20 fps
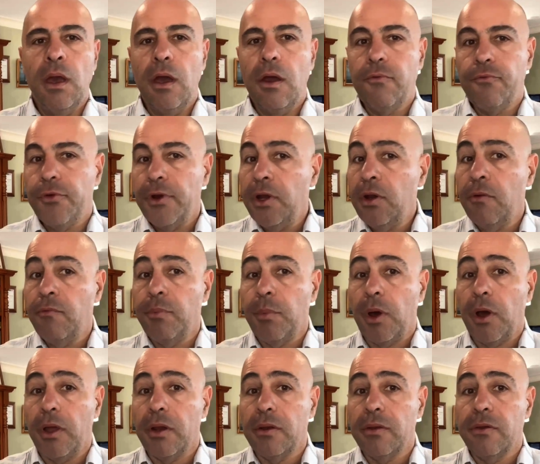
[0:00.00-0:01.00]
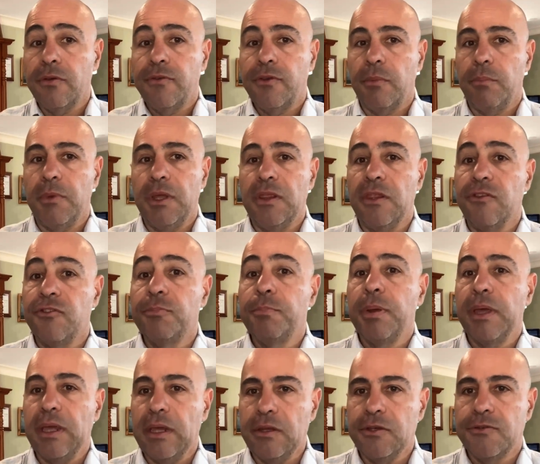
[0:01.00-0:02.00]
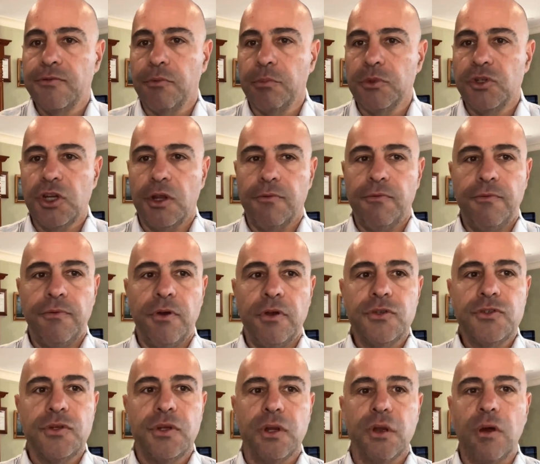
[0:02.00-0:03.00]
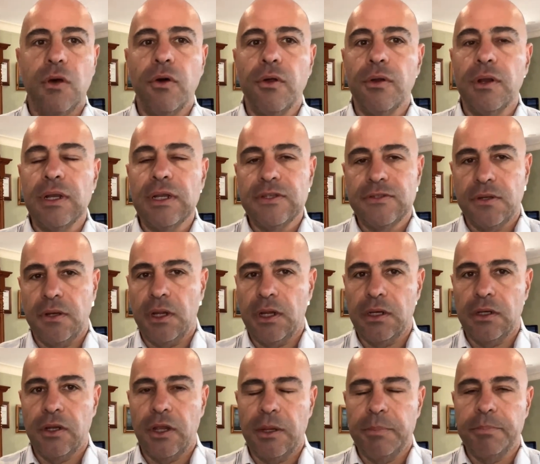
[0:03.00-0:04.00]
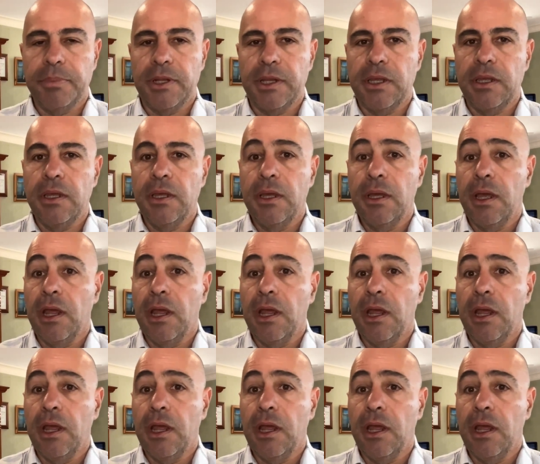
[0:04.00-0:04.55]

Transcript: A friend of mine sent me this piece from Jeff Foster on listening deeply.